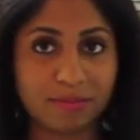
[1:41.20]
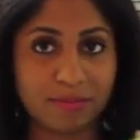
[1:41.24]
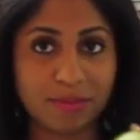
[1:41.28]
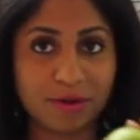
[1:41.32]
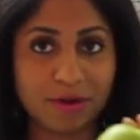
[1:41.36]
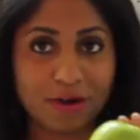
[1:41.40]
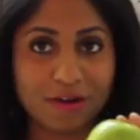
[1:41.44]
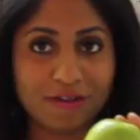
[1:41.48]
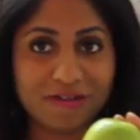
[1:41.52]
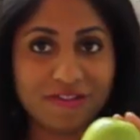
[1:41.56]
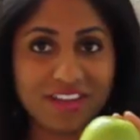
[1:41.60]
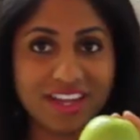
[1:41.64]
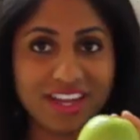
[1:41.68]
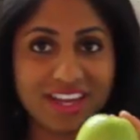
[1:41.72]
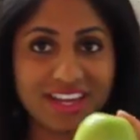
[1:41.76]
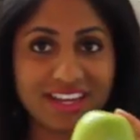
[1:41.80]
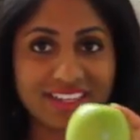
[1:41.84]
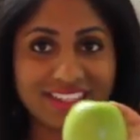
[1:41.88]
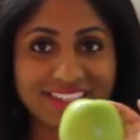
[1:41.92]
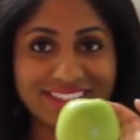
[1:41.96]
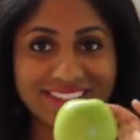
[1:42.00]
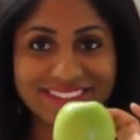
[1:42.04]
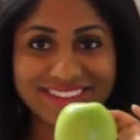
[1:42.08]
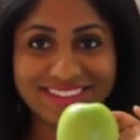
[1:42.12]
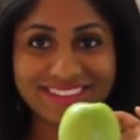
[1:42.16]

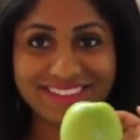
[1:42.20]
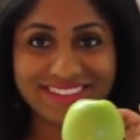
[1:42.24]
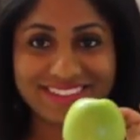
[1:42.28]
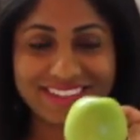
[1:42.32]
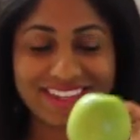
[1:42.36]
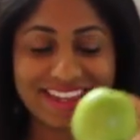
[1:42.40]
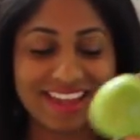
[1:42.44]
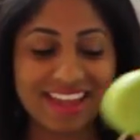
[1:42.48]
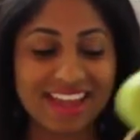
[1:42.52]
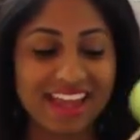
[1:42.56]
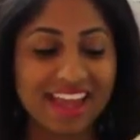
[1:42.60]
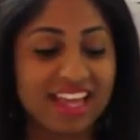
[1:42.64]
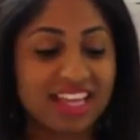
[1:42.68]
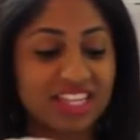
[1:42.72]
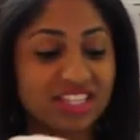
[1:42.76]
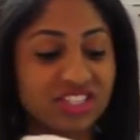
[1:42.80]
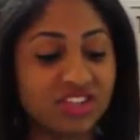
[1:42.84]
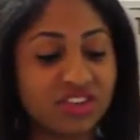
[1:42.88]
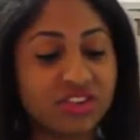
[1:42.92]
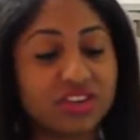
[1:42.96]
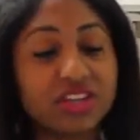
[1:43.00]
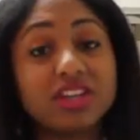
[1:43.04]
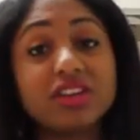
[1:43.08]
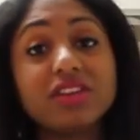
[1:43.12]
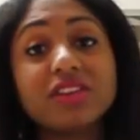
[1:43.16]
Perfect.
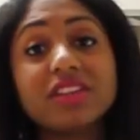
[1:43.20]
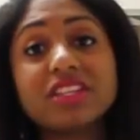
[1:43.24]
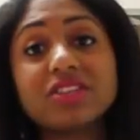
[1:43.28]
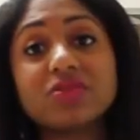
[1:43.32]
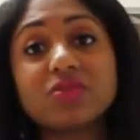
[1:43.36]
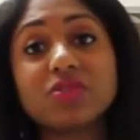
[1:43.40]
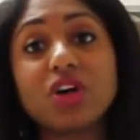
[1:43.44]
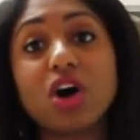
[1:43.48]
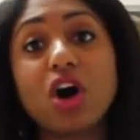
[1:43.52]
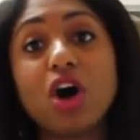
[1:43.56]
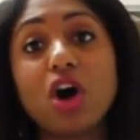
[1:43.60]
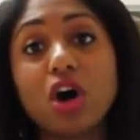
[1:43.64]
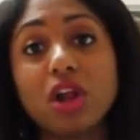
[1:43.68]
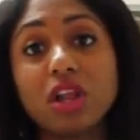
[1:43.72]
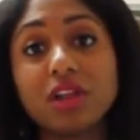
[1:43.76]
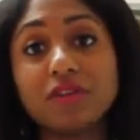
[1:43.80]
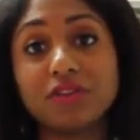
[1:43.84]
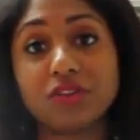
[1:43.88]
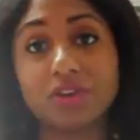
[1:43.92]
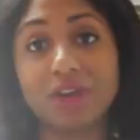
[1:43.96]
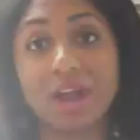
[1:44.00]
So you're going to do this with all of